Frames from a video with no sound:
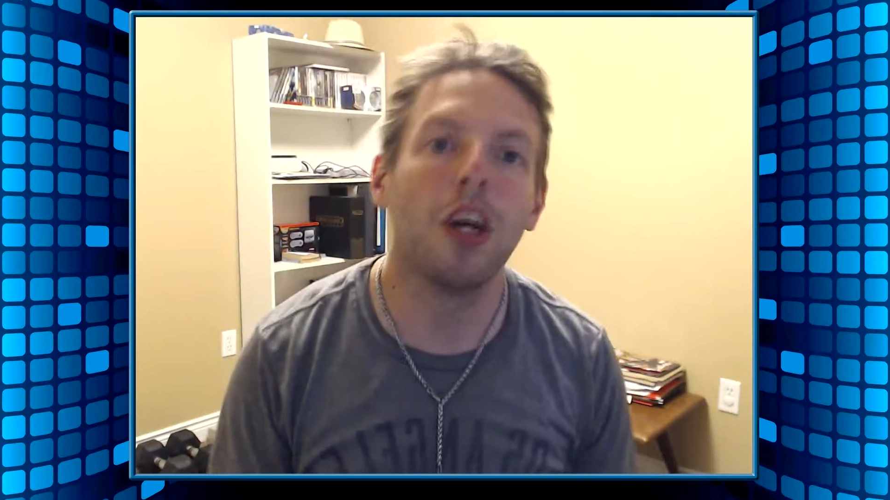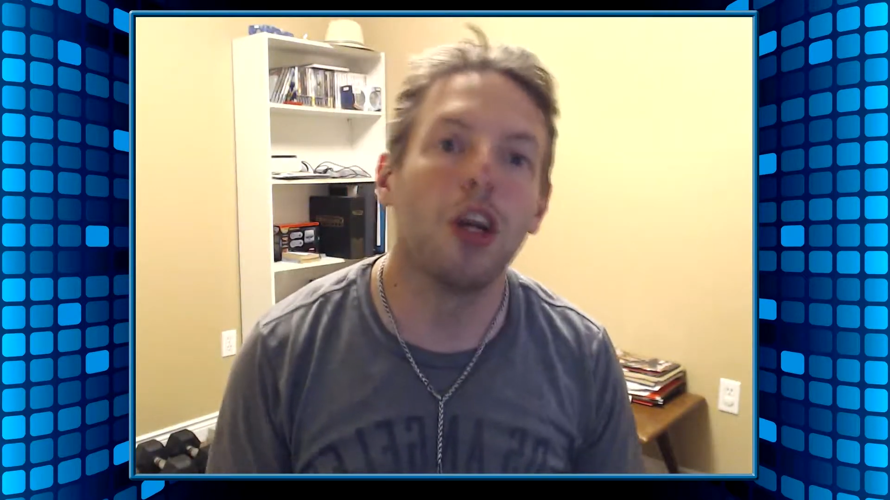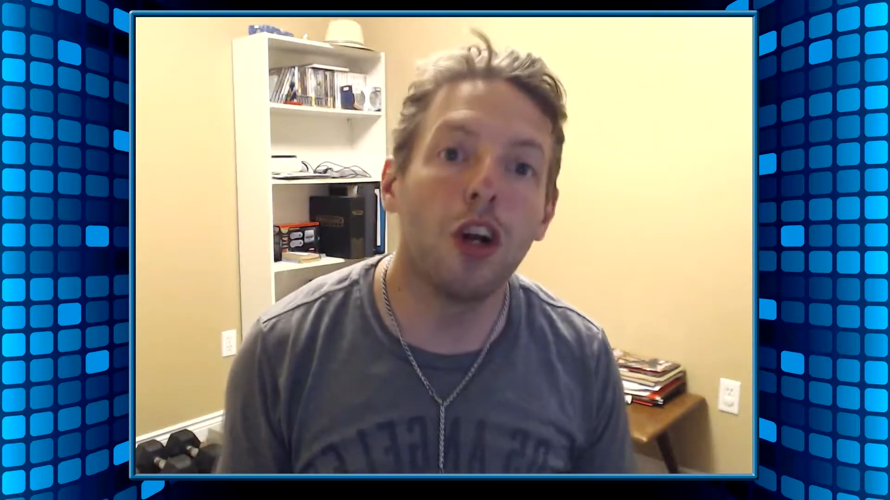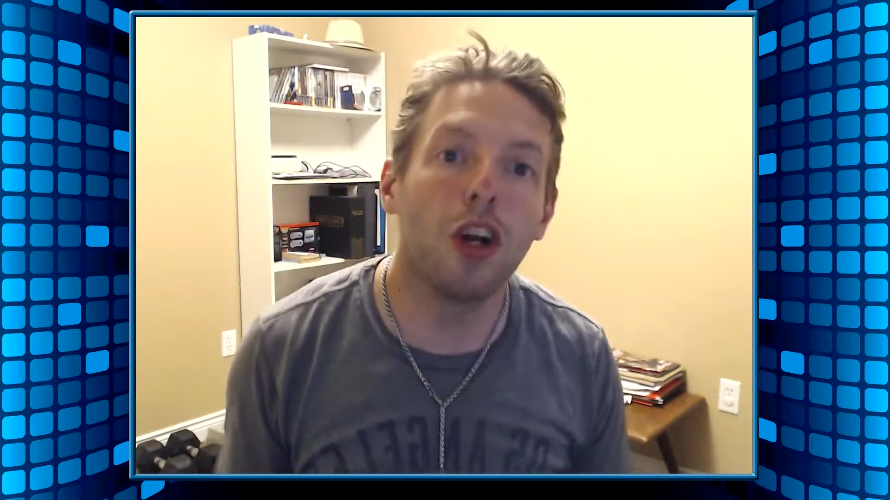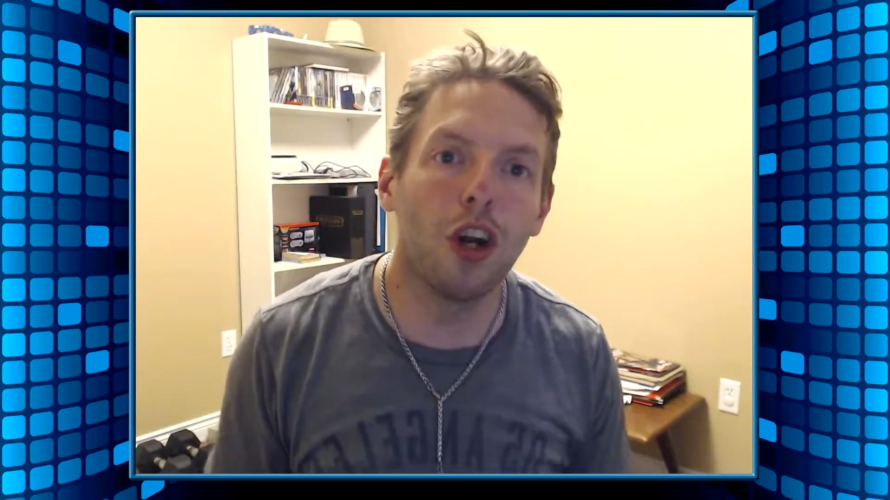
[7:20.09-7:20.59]

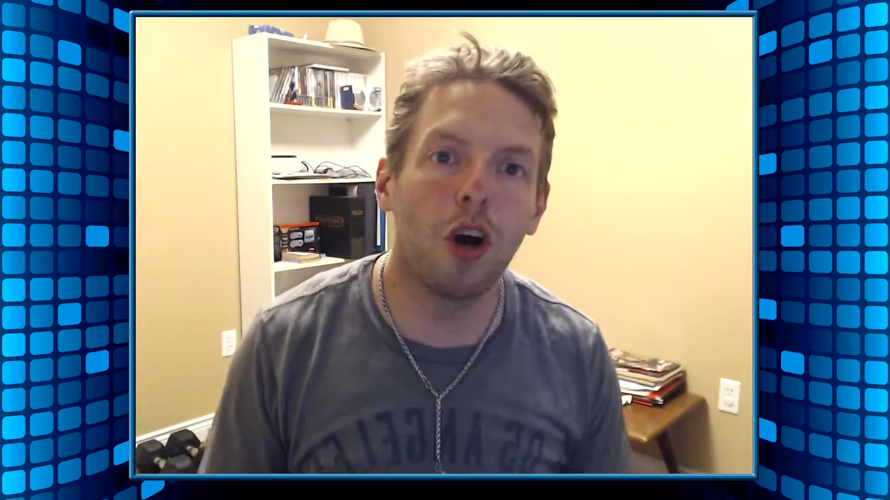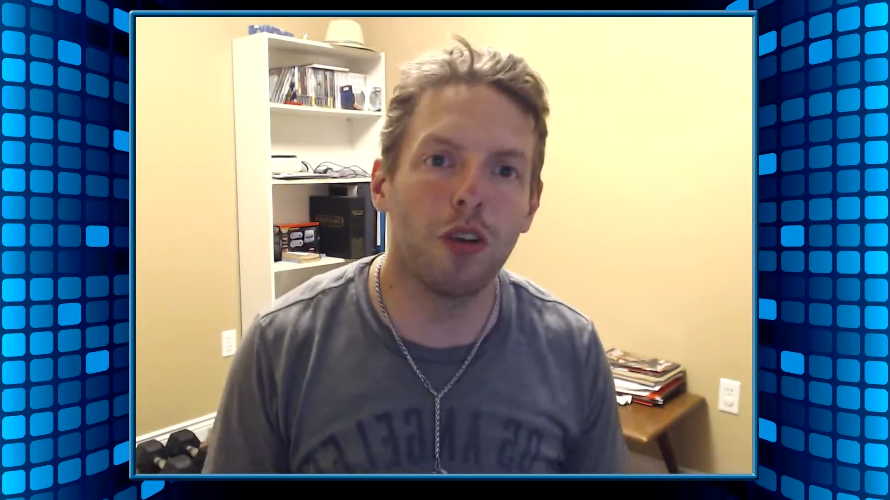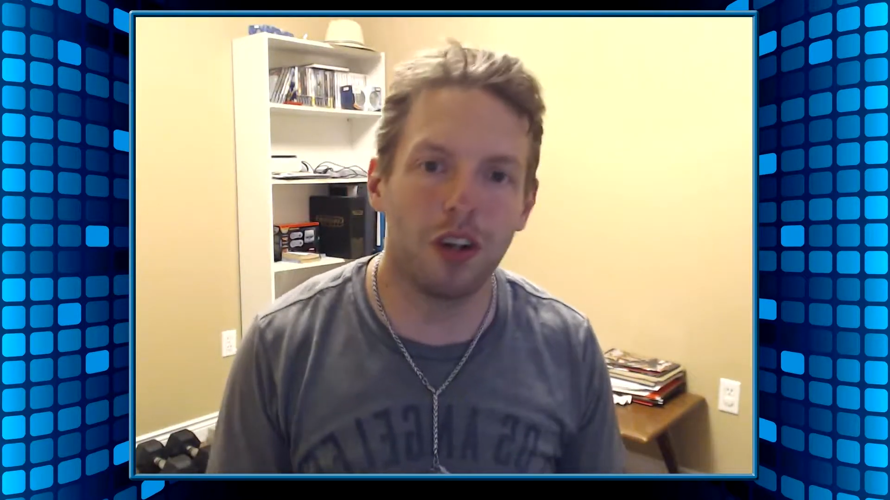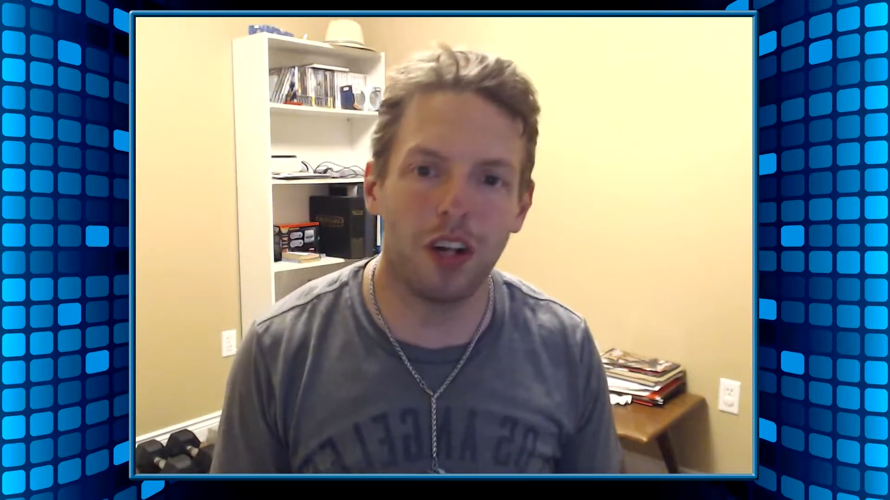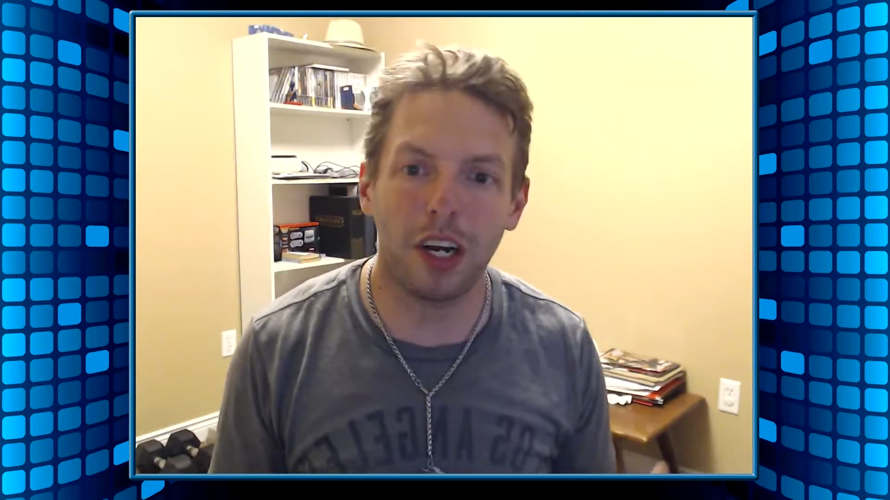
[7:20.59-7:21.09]
No, no, no.
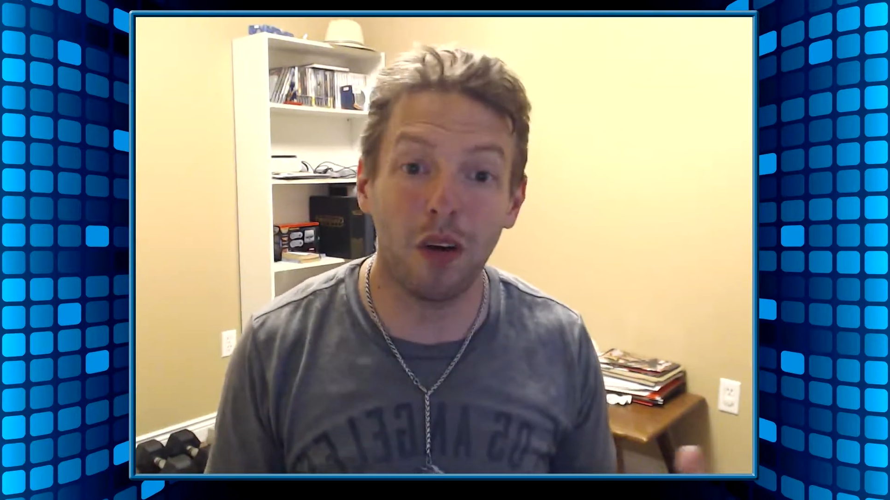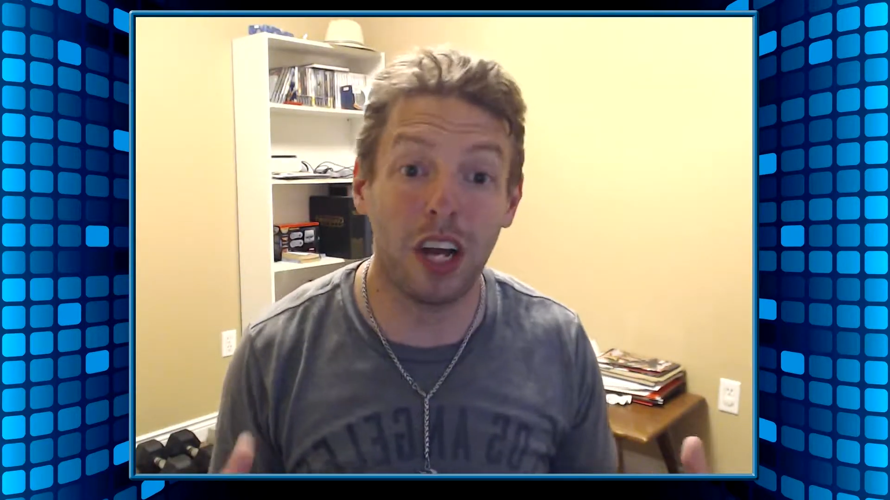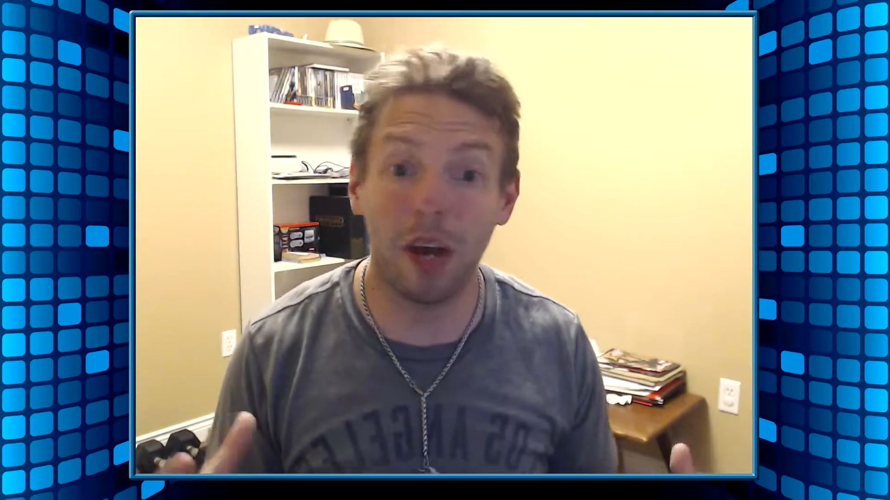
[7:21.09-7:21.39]
They're like, okay,